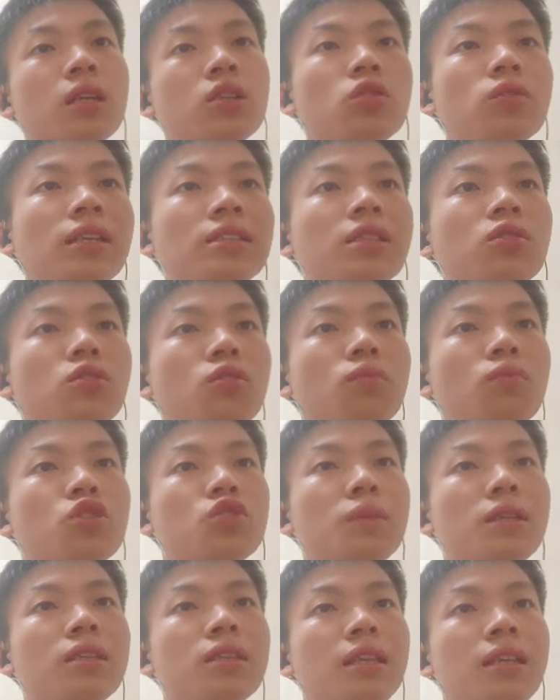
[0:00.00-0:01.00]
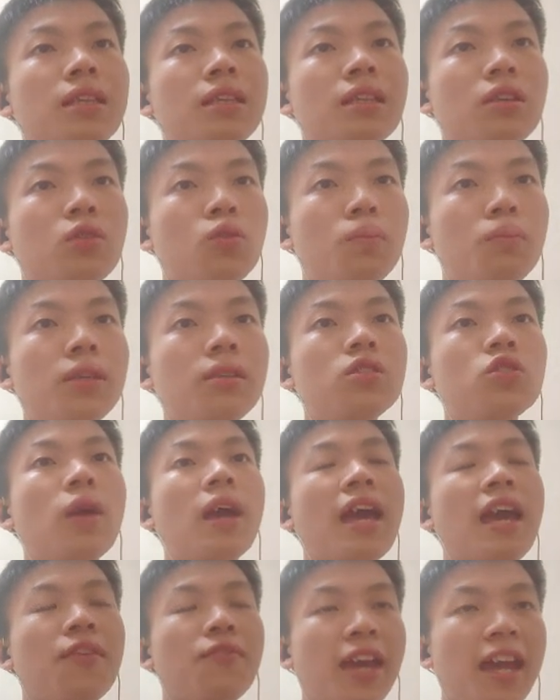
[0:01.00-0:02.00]
So nested loop, which means in the looping you
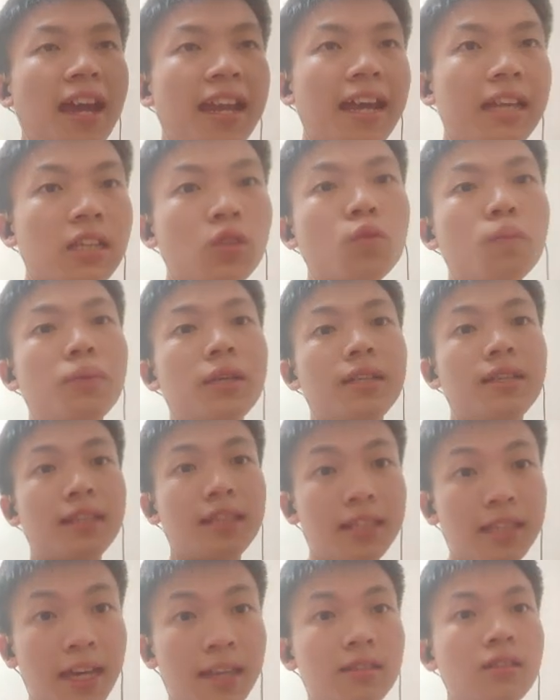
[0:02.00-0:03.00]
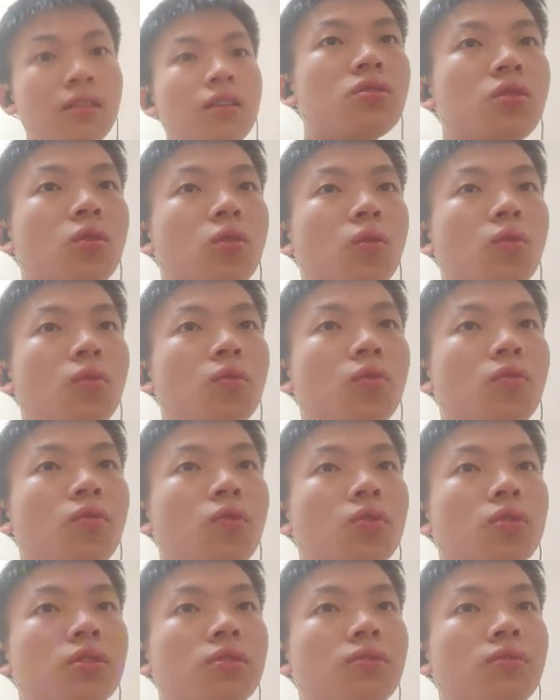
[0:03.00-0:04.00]
have another looping yet. So
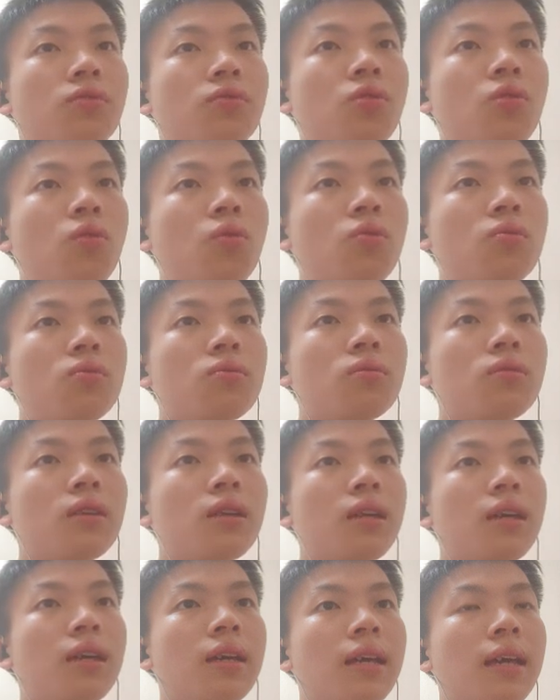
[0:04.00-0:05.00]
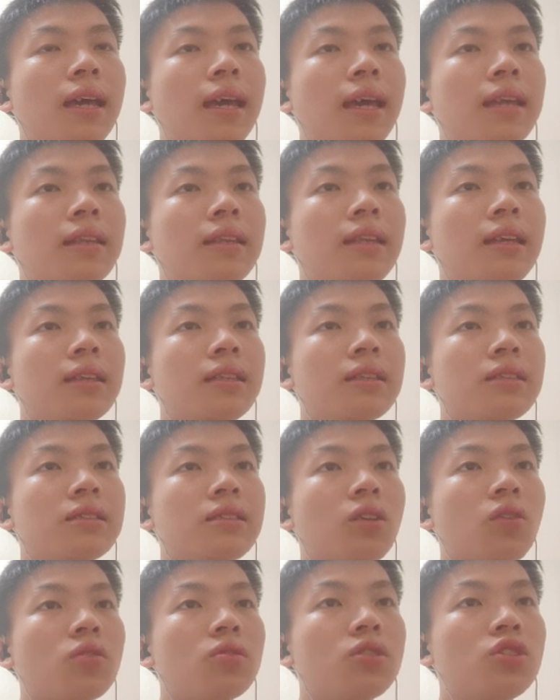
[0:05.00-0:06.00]
for the row, and then is
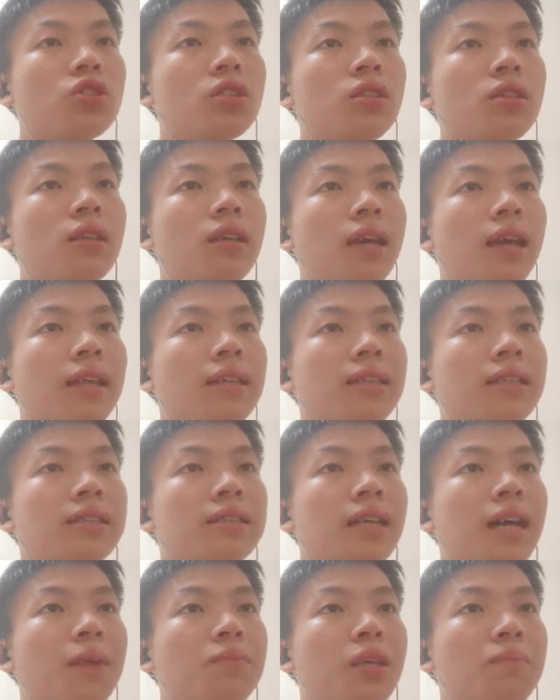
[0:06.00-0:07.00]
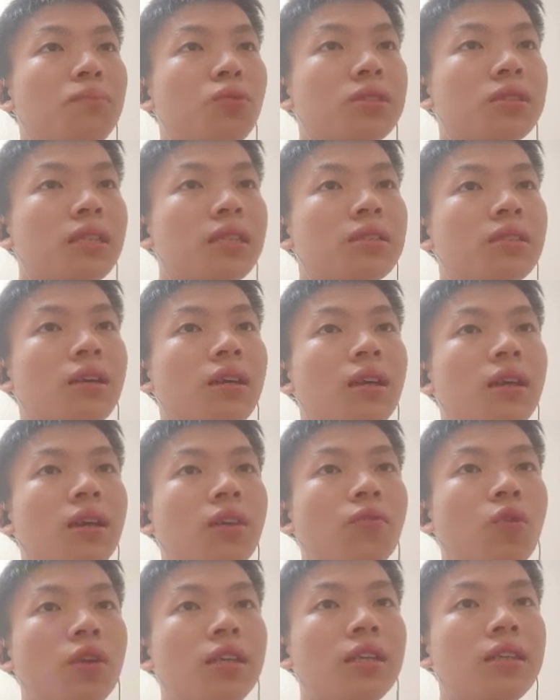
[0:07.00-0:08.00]
the condition, and this is the update process.
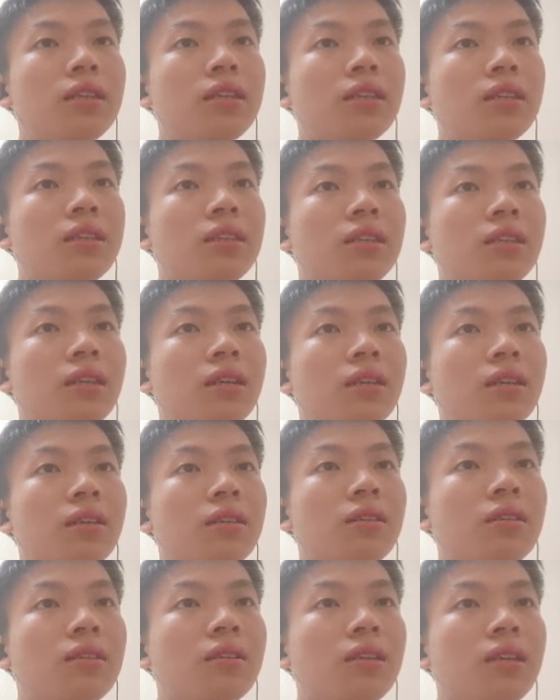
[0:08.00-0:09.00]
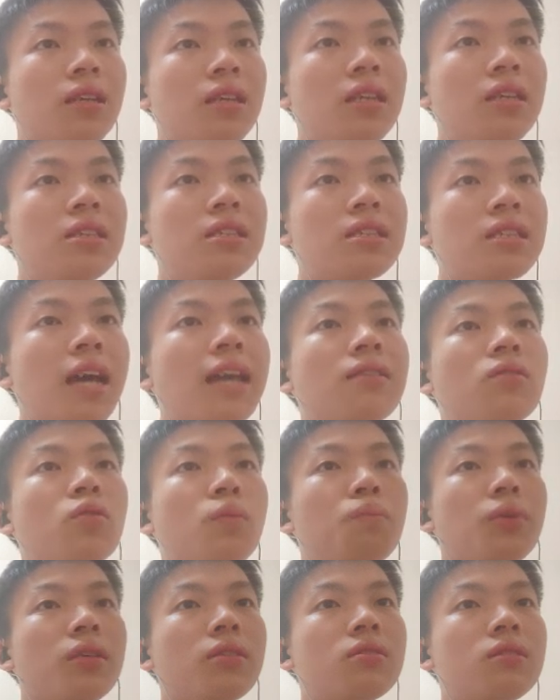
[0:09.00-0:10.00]
For in the inside
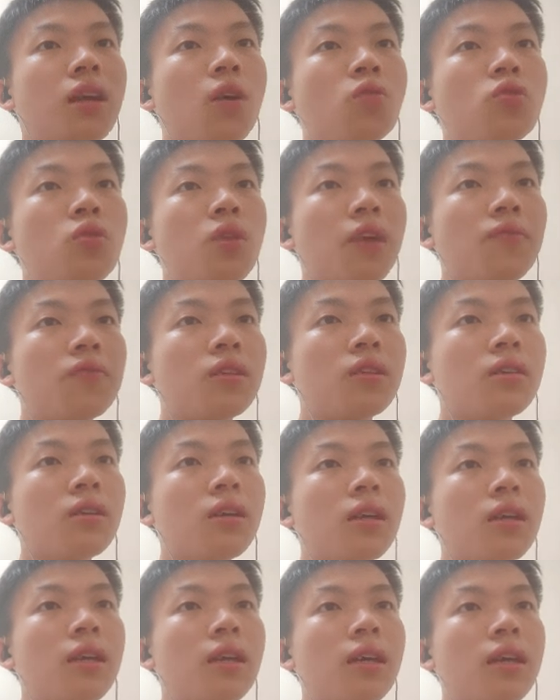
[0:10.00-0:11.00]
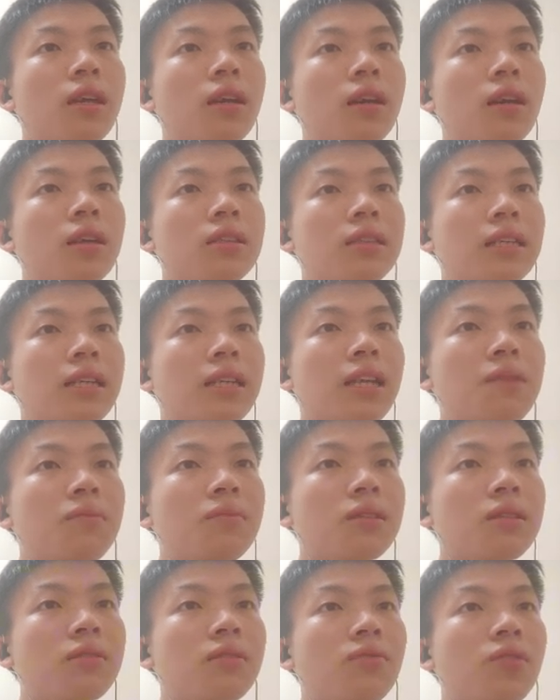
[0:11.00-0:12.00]
looping, they also have the declared
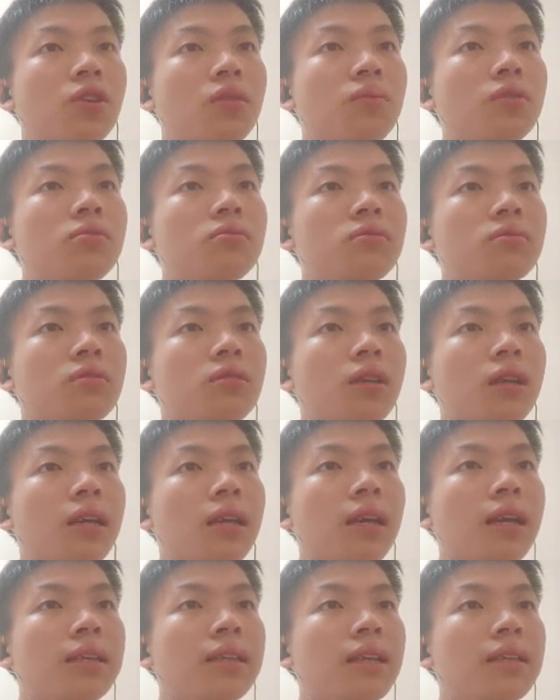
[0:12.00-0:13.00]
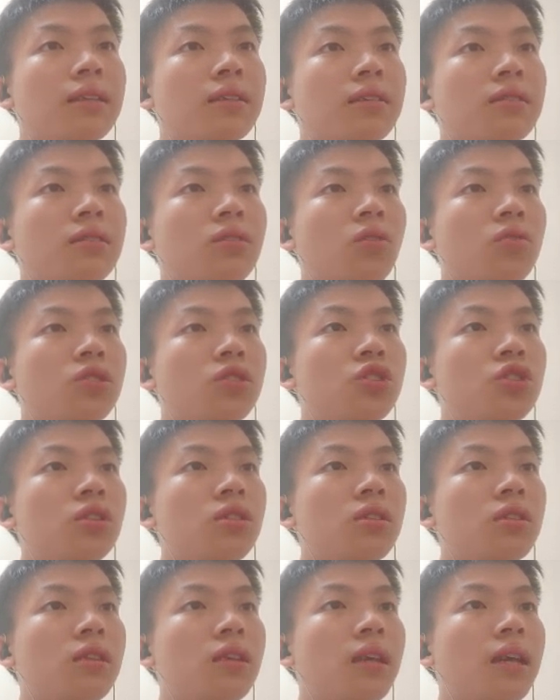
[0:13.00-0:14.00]
variable, and then the
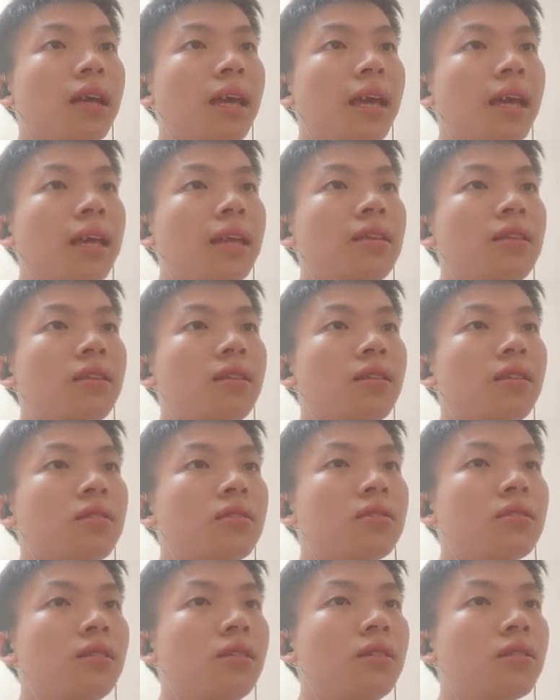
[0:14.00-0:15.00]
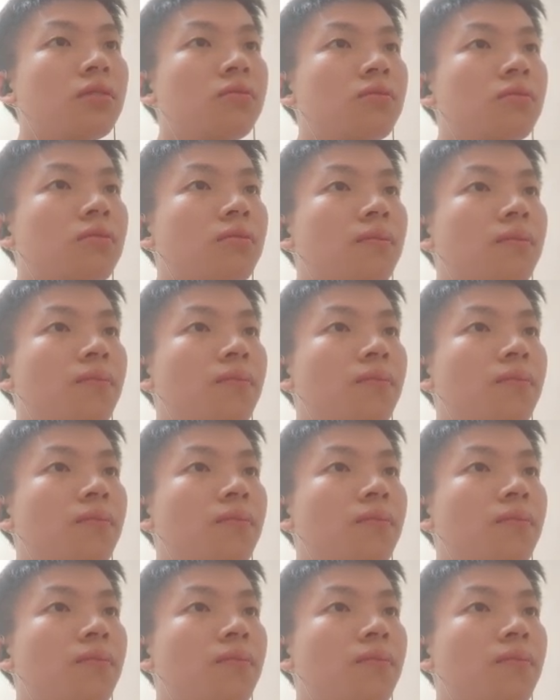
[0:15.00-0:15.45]
condition, and the